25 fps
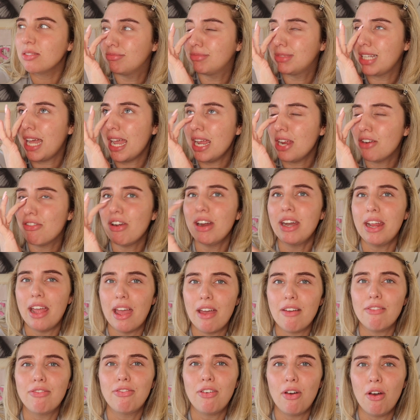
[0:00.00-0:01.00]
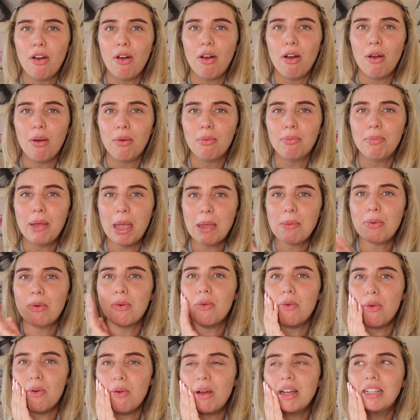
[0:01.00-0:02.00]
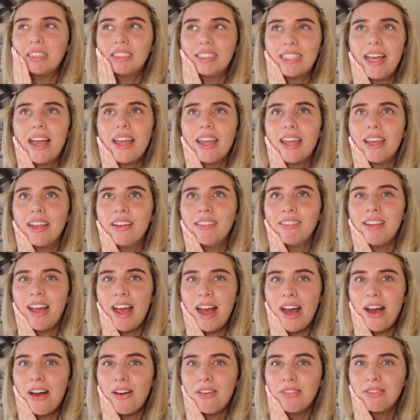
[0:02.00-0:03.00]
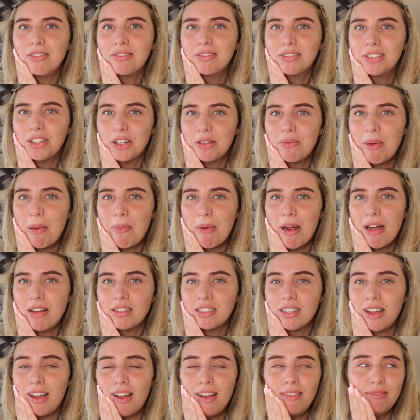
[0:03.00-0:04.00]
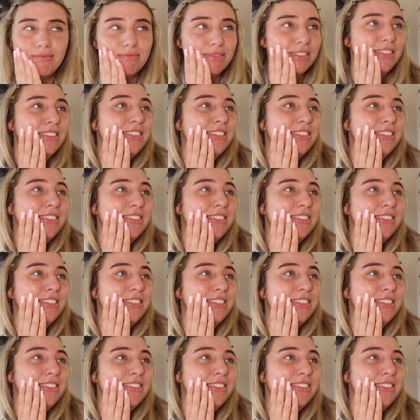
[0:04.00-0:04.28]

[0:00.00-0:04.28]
take credit for people always saying how good my brows are.